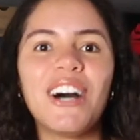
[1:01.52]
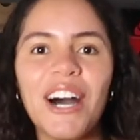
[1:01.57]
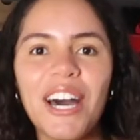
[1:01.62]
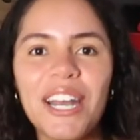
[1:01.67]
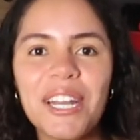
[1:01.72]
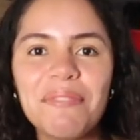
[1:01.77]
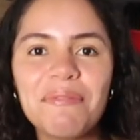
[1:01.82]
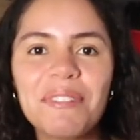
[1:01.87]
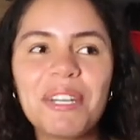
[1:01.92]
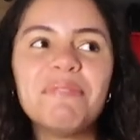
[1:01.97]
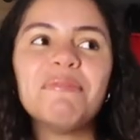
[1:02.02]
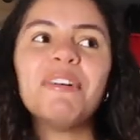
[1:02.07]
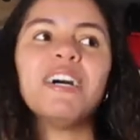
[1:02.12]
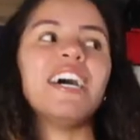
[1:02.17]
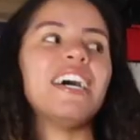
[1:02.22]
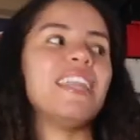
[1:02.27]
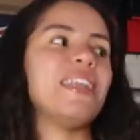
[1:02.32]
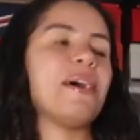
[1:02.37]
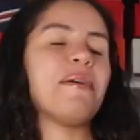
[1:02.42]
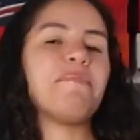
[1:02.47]
Autumn, come
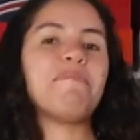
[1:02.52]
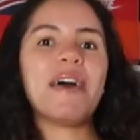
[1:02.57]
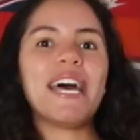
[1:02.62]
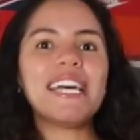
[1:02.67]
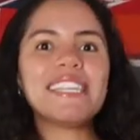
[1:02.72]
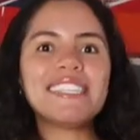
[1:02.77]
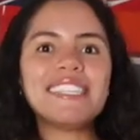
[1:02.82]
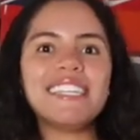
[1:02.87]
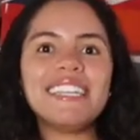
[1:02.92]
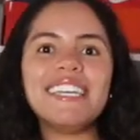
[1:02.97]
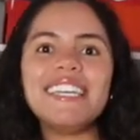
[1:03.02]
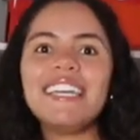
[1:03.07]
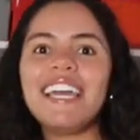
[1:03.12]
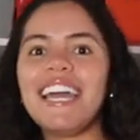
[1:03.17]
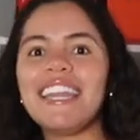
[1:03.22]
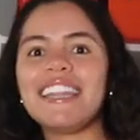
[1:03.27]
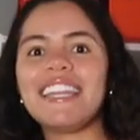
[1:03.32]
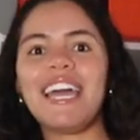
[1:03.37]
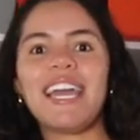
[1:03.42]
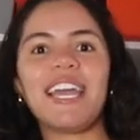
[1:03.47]
on, bestie
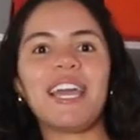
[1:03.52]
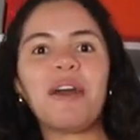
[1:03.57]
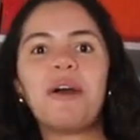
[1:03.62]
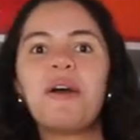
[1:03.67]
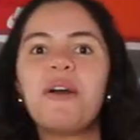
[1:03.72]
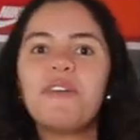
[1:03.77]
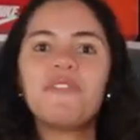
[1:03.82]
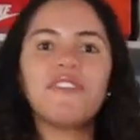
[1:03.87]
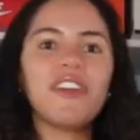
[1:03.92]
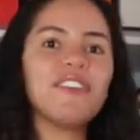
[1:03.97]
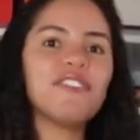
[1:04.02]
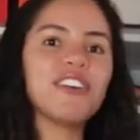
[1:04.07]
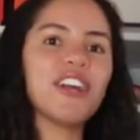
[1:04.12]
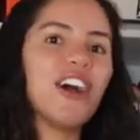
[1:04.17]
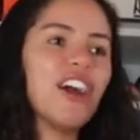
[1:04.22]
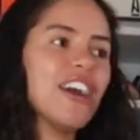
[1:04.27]
and like favorite